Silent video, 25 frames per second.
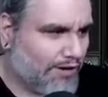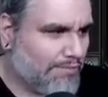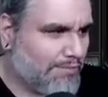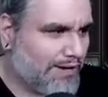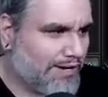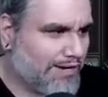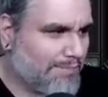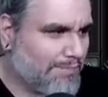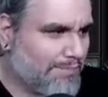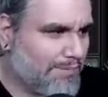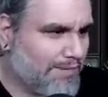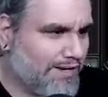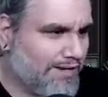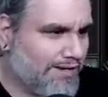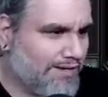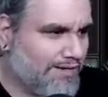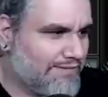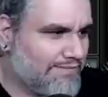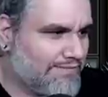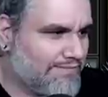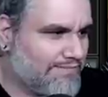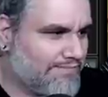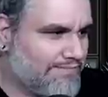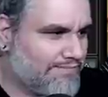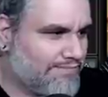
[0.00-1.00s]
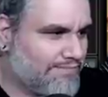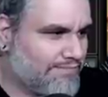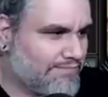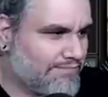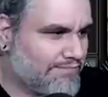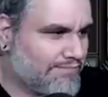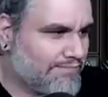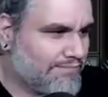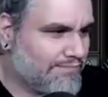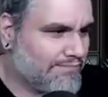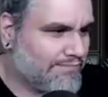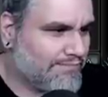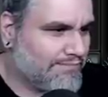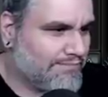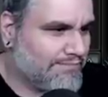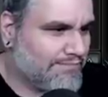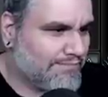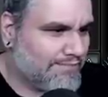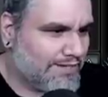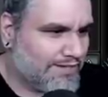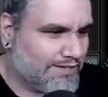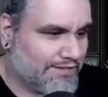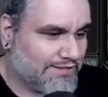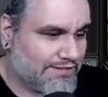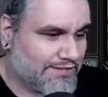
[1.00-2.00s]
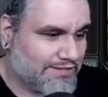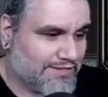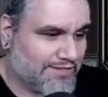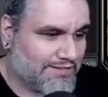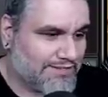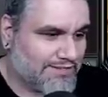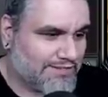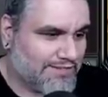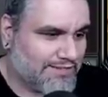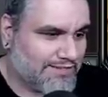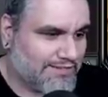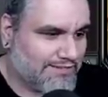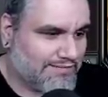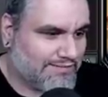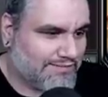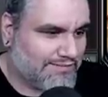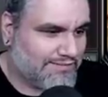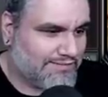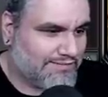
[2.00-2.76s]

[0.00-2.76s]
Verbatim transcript: all Mike B. You're disgusting.